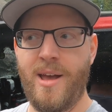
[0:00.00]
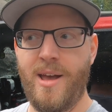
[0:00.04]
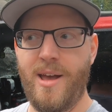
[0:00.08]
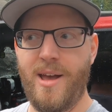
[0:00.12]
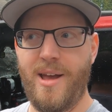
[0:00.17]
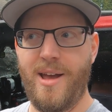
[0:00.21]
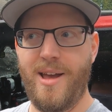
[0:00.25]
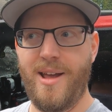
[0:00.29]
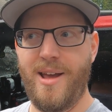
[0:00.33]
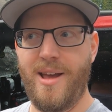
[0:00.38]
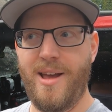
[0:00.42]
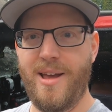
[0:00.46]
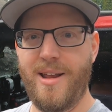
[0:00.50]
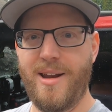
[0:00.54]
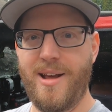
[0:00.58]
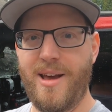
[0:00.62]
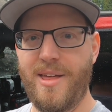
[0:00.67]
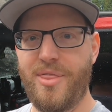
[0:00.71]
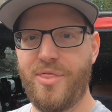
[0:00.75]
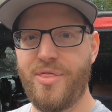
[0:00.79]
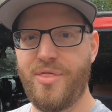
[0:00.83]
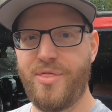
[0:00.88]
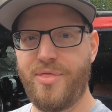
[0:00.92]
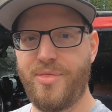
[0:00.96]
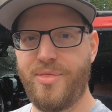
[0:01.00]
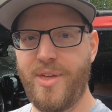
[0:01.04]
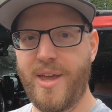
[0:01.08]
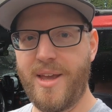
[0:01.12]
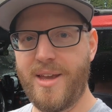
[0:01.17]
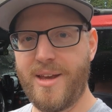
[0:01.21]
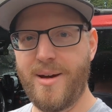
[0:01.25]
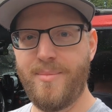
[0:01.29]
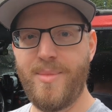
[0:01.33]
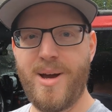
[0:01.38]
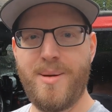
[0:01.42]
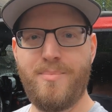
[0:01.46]
and I
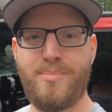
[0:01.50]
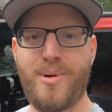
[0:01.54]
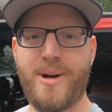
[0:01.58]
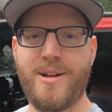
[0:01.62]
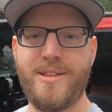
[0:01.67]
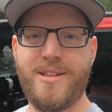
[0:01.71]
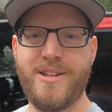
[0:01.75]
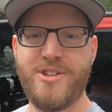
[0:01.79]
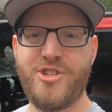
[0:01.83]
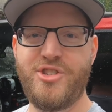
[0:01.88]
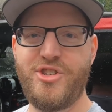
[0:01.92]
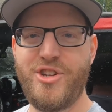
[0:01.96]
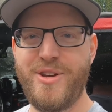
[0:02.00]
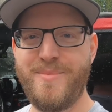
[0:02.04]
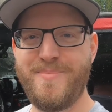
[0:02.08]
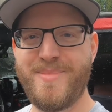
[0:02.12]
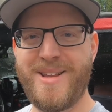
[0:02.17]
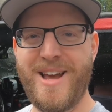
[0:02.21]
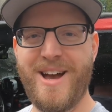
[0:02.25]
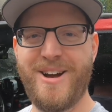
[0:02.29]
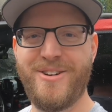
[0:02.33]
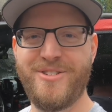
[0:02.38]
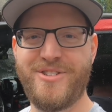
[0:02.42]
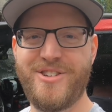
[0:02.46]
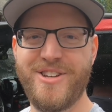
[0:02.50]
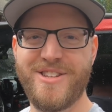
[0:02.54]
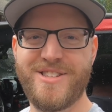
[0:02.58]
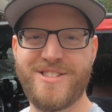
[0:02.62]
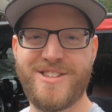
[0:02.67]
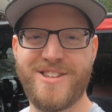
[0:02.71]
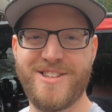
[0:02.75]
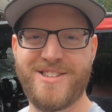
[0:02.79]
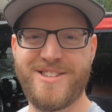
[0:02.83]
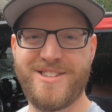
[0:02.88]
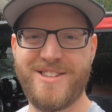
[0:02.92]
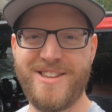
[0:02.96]
think I might bring the Jeep down just
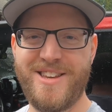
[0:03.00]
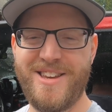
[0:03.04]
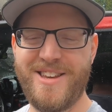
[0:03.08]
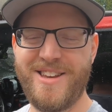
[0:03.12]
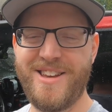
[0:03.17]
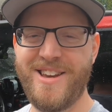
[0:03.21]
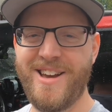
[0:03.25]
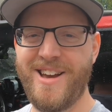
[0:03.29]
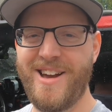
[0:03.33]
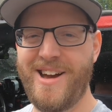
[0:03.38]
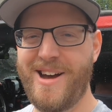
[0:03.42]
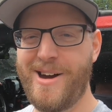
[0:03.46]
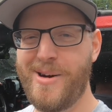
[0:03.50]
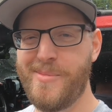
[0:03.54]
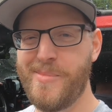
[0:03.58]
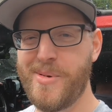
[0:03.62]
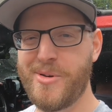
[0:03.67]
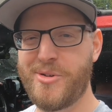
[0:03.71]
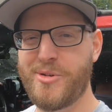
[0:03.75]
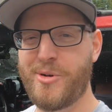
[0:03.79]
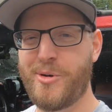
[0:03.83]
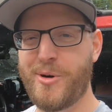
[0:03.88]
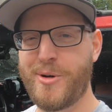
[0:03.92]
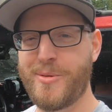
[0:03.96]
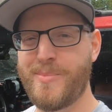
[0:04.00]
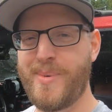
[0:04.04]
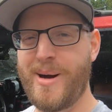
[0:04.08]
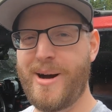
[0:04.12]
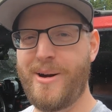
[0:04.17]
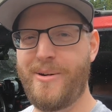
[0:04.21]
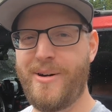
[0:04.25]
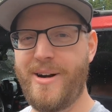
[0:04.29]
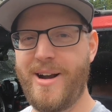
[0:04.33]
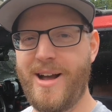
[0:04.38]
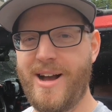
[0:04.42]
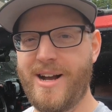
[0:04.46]
to see how much
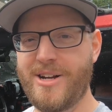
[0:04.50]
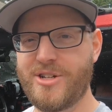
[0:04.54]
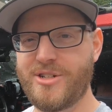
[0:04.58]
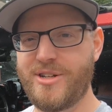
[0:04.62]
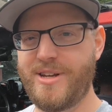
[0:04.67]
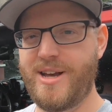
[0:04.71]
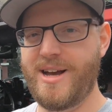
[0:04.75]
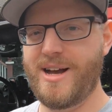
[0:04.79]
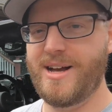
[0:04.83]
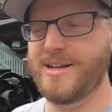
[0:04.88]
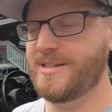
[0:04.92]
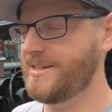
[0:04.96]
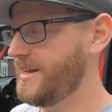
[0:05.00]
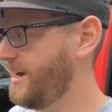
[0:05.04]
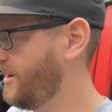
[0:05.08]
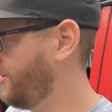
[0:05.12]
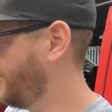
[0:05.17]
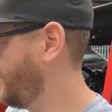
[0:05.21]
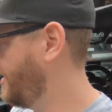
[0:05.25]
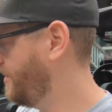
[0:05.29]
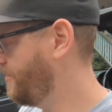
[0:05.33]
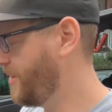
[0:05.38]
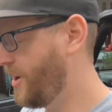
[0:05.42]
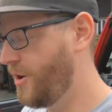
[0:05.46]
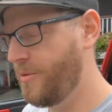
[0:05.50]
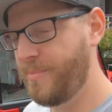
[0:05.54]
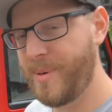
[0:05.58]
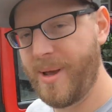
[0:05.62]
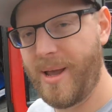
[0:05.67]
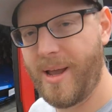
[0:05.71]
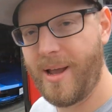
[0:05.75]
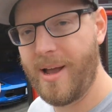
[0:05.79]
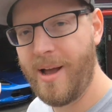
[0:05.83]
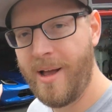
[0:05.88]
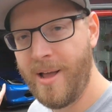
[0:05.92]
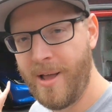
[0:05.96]
horsepower it actually has. Now I'm
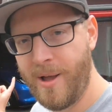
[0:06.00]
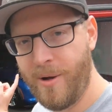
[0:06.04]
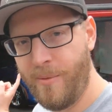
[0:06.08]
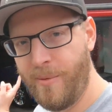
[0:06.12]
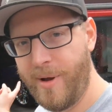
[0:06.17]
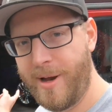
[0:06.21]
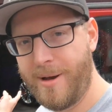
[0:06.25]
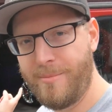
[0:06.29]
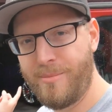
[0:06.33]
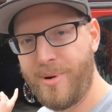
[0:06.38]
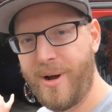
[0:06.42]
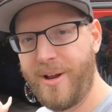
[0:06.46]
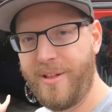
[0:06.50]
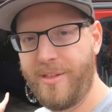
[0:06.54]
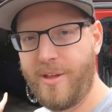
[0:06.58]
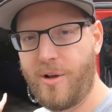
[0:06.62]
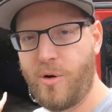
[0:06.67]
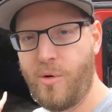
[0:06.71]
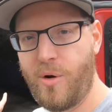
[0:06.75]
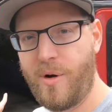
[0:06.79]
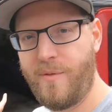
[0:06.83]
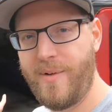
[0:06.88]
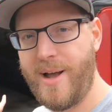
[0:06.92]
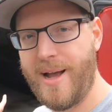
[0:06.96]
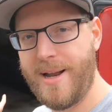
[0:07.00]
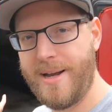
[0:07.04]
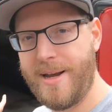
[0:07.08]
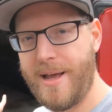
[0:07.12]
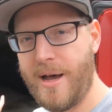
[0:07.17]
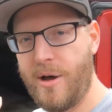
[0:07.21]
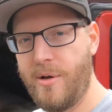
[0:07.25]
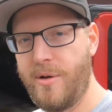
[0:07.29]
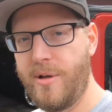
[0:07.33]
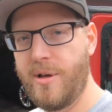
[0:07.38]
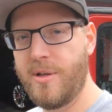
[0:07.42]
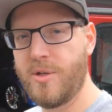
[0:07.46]
hoping we can bring the Corvette
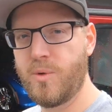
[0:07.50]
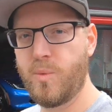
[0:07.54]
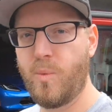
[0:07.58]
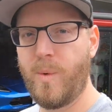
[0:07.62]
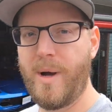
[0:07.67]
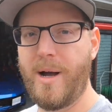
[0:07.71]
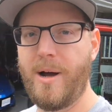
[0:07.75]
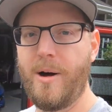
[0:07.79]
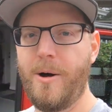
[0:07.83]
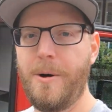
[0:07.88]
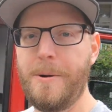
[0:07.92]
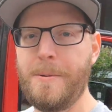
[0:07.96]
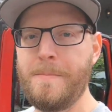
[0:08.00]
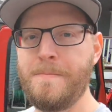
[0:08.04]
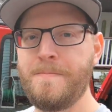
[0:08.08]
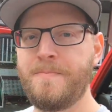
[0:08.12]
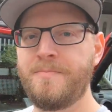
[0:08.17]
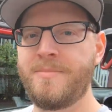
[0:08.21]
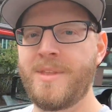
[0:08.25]
down as well,